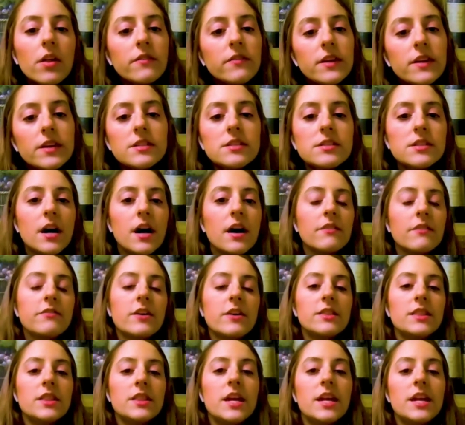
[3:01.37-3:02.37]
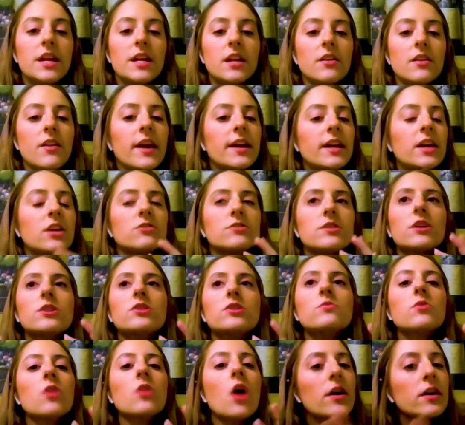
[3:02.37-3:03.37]
of this stuff. And then here's how
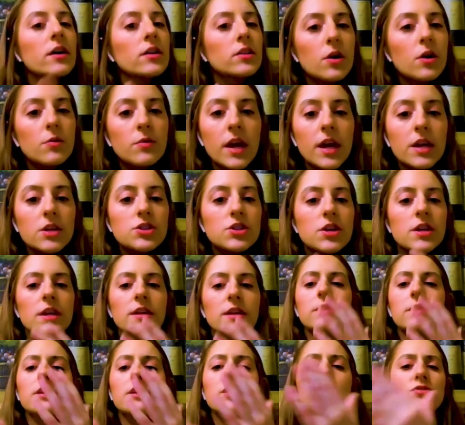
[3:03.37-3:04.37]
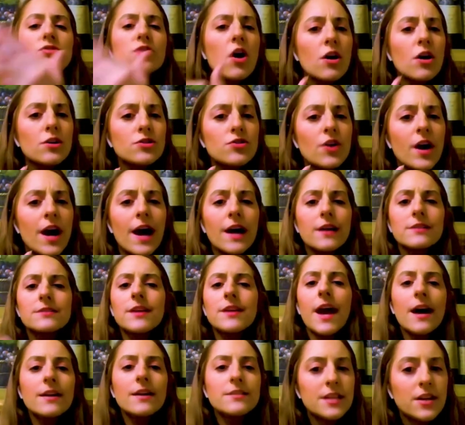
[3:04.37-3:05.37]
you lock a location. Here's contracts,
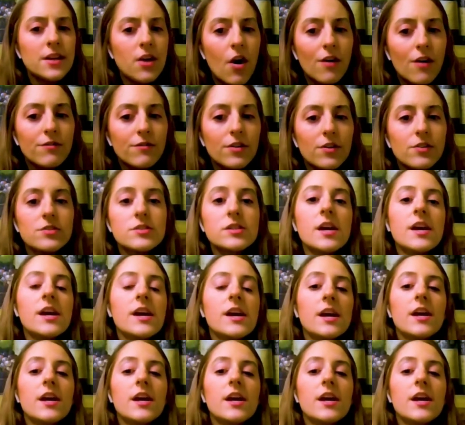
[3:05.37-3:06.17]
casting offers.